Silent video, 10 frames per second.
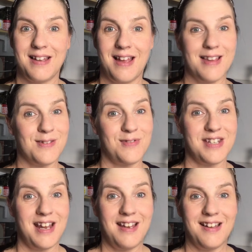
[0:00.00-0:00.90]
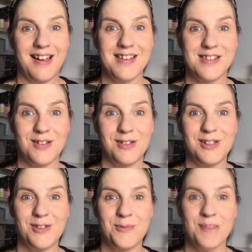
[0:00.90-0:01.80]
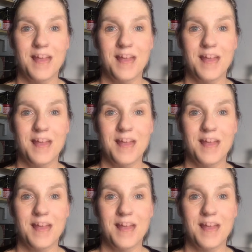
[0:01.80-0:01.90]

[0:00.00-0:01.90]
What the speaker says: as of today, I still do.